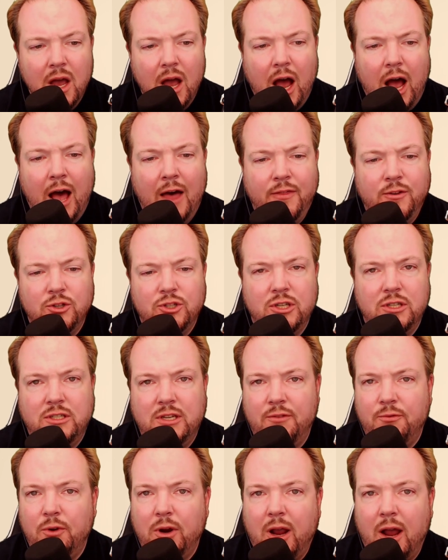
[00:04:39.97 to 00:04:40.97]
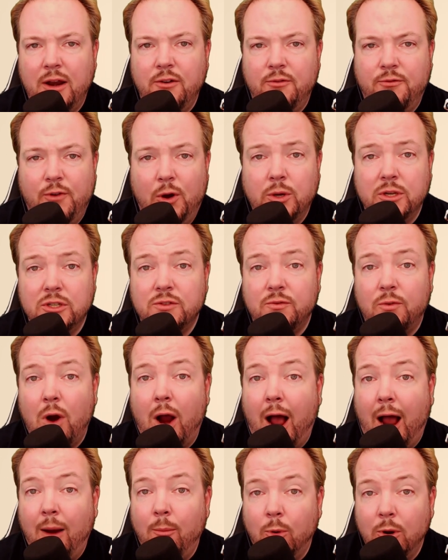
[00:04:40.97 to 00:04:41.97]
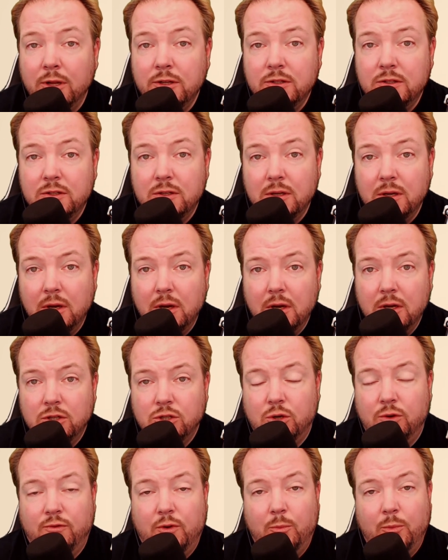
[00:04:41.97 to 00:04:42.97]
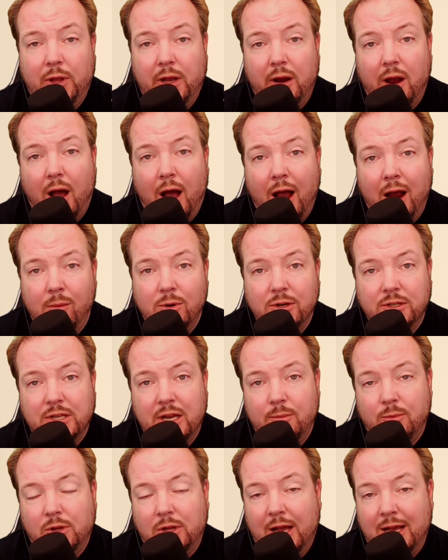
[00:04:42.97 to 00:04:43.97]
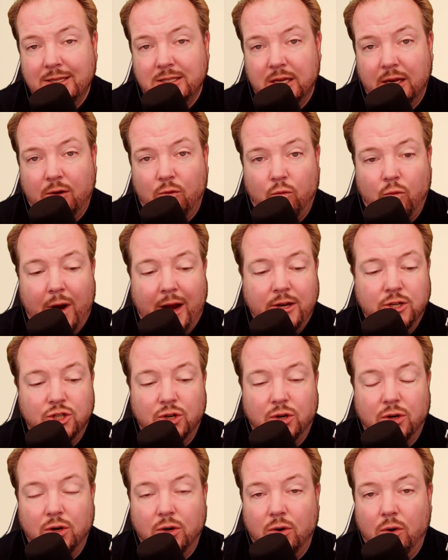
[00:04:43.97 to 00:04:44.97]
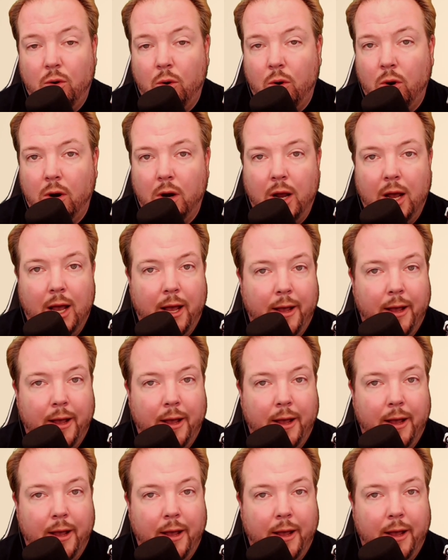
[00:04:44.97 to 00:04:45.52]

There's a different kind of focus for hybrids. So if you're playing a hybrid type class like Ranger or